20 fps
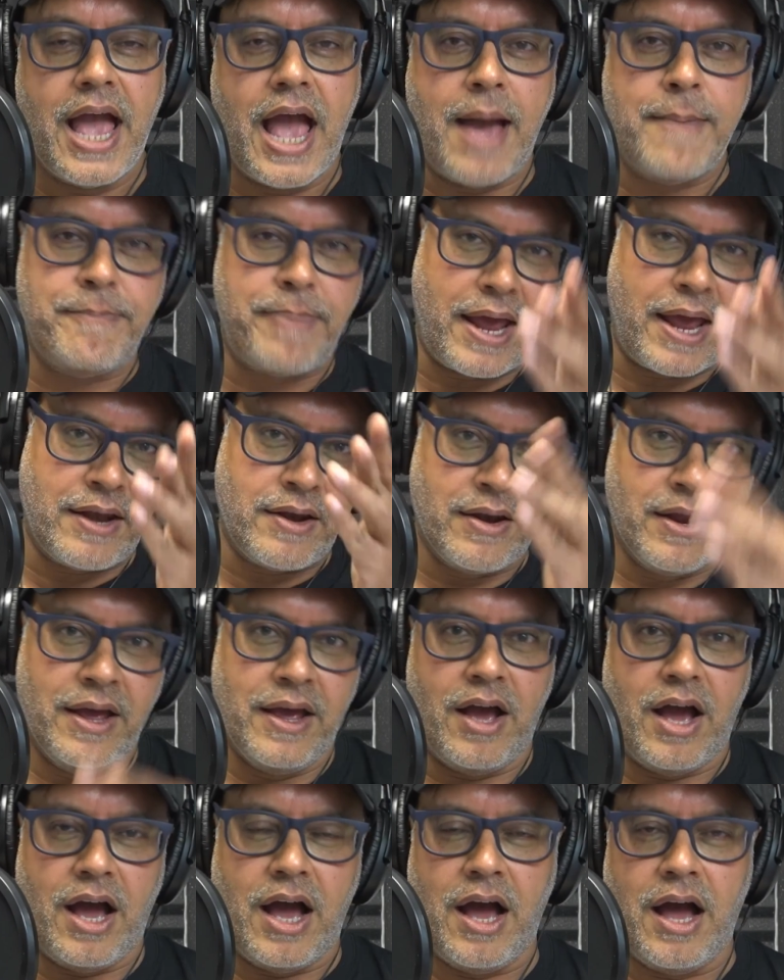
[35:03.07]
And Ben,
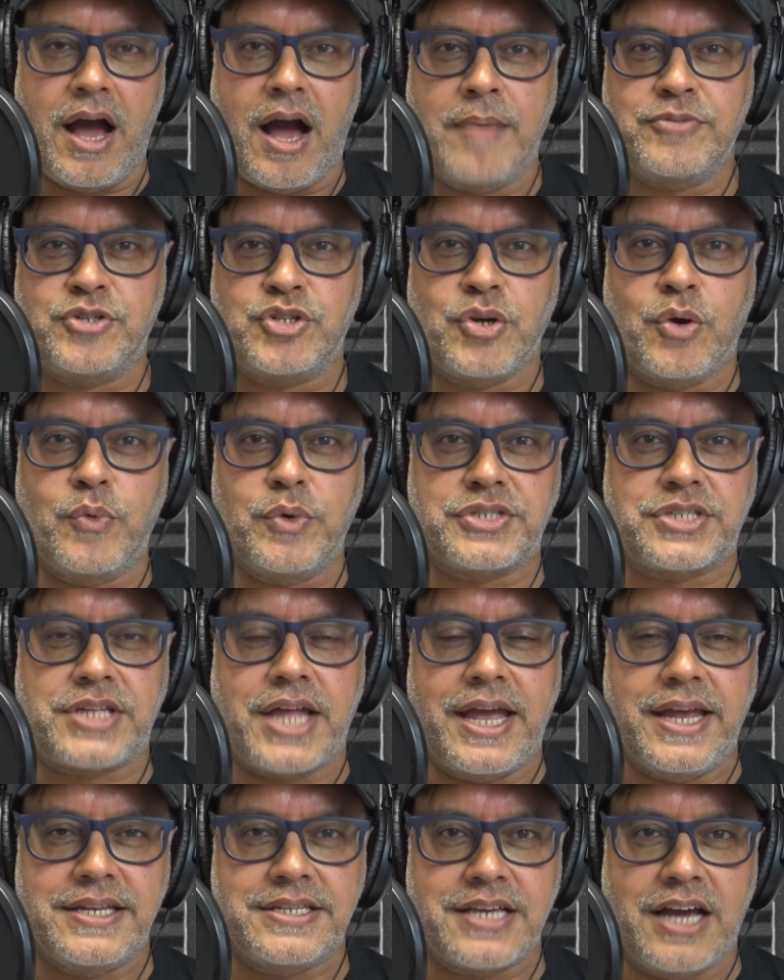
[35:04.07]
I'm sure we'll
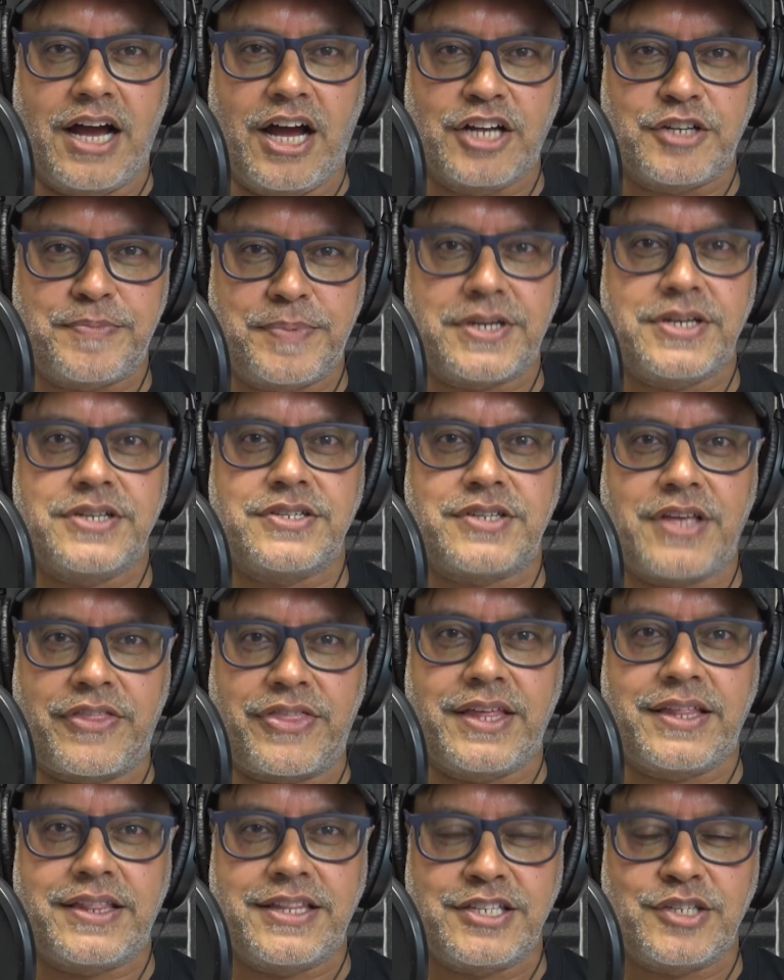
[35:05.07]
stay in touch because I
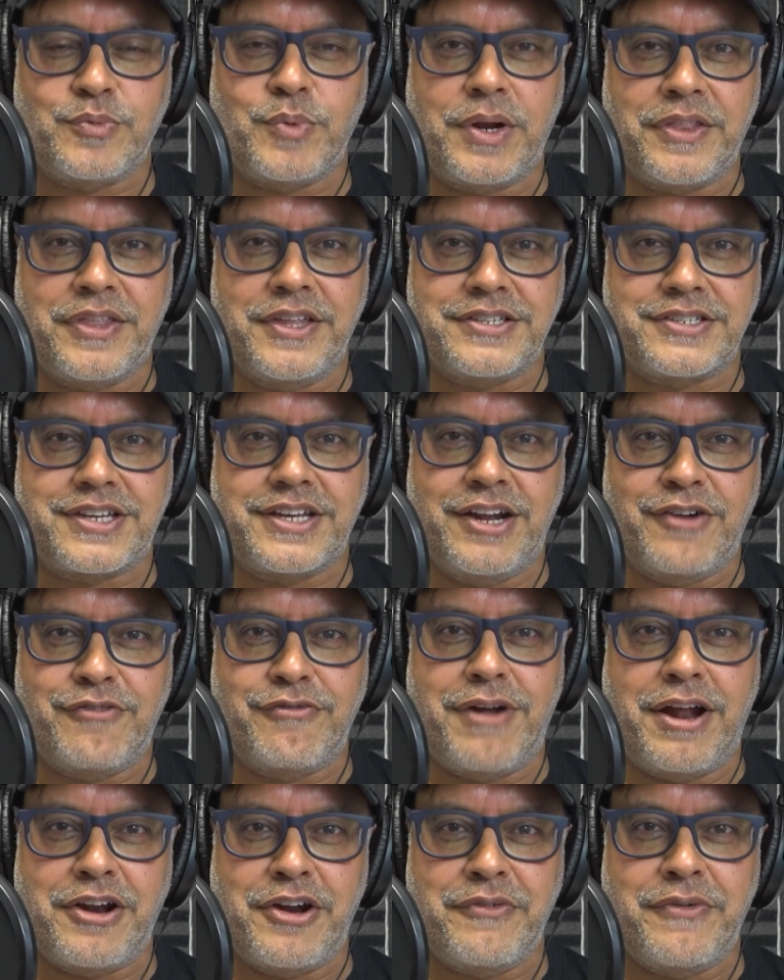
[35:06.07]
think this is one that's going to
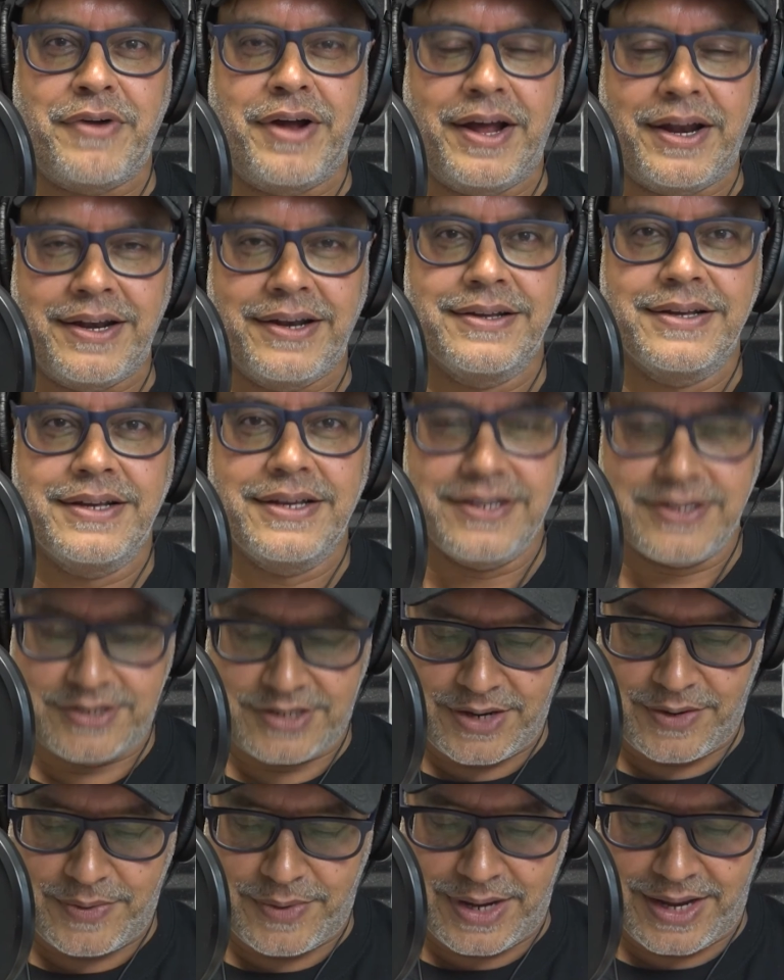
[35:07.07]
run and run.
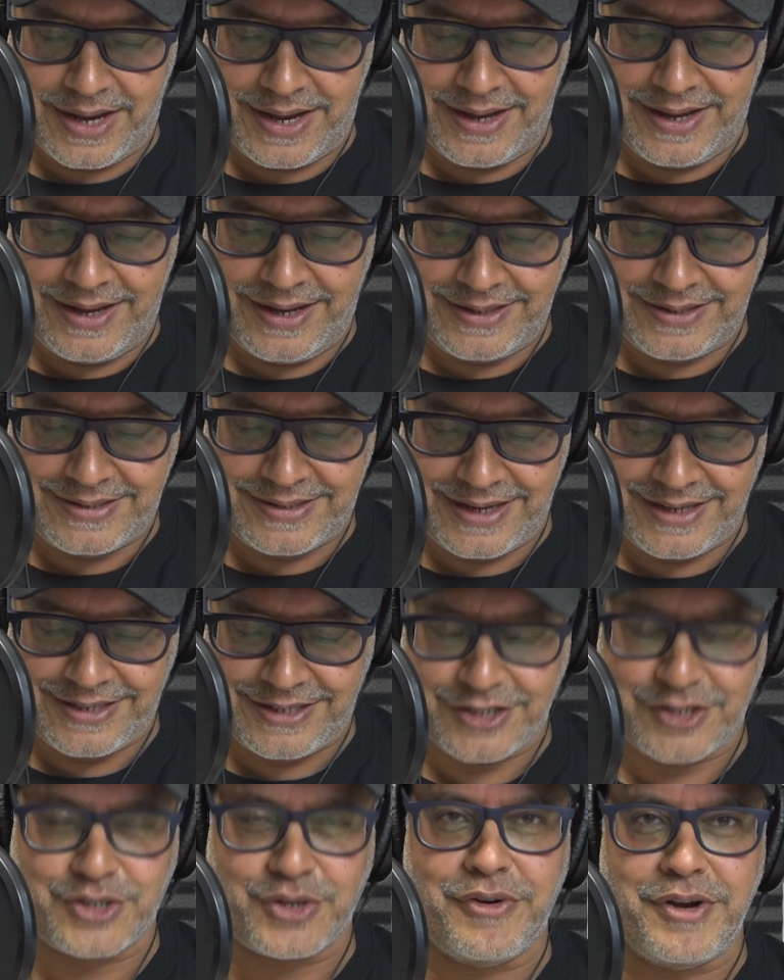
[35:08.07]
So it's
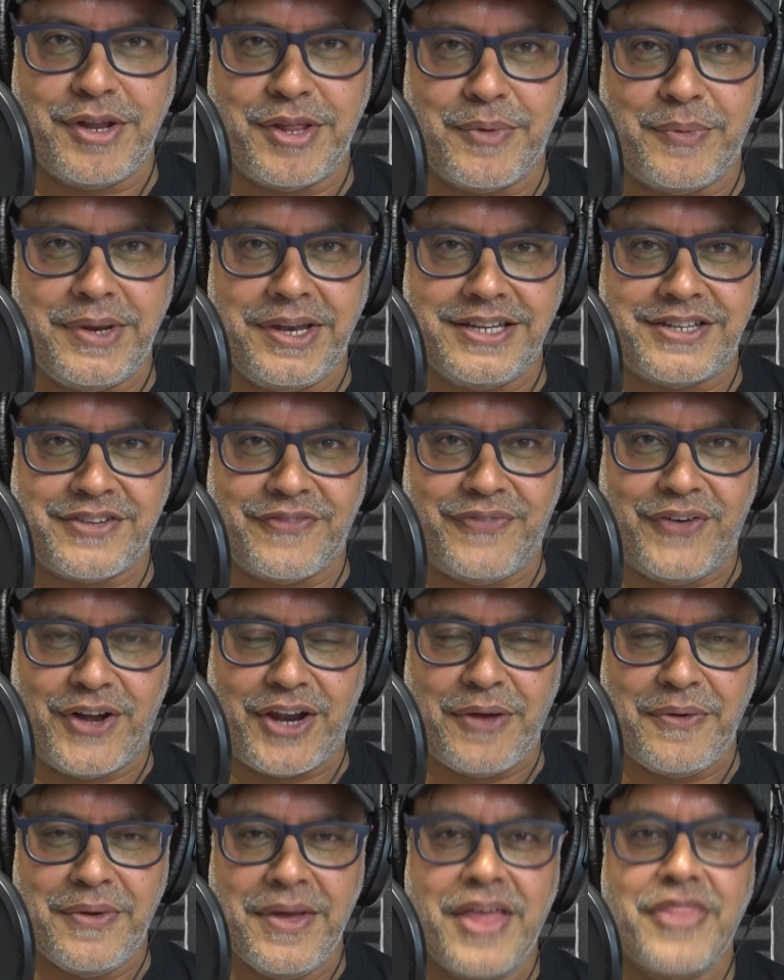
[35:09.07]
a story that we need to
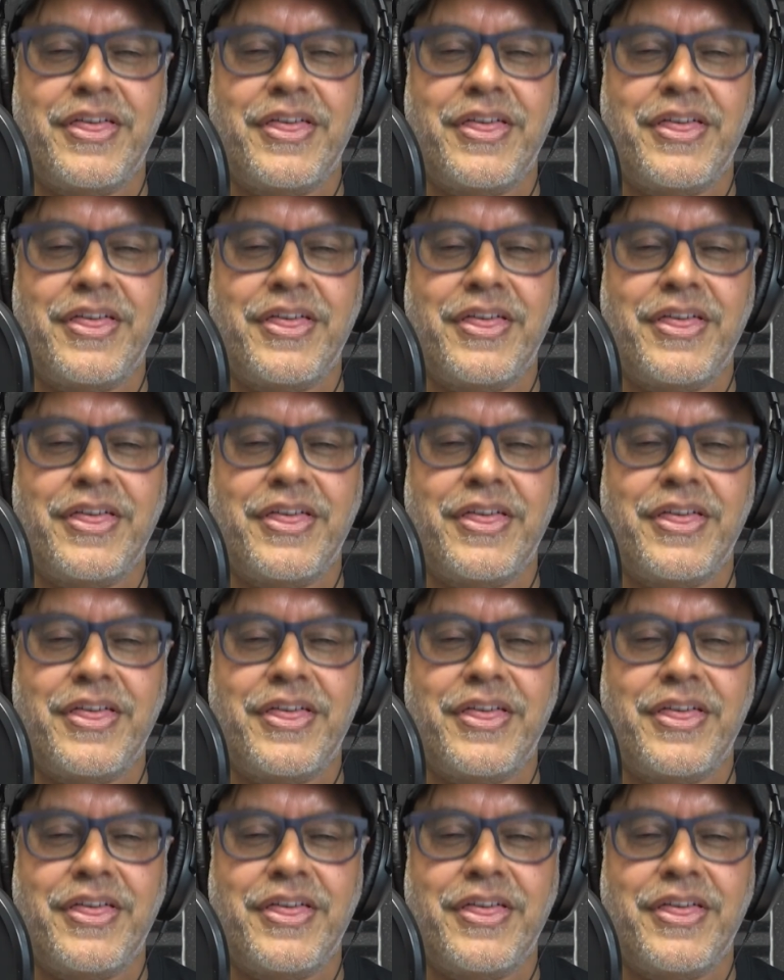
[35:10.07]
follow.